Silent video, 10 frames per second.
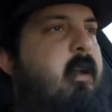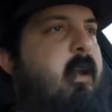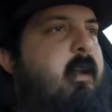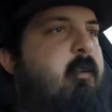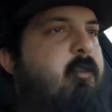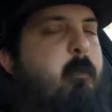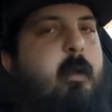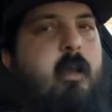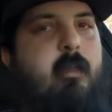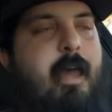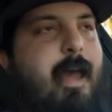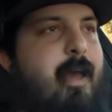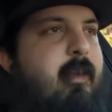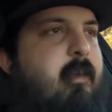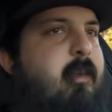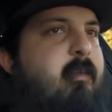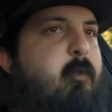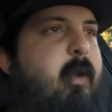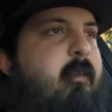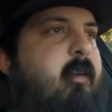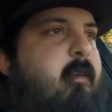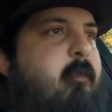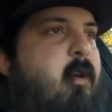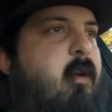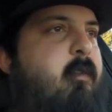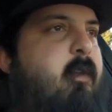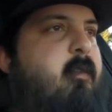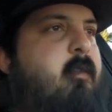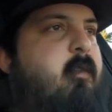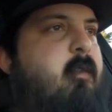and I could jump in on that, get some racing involved, and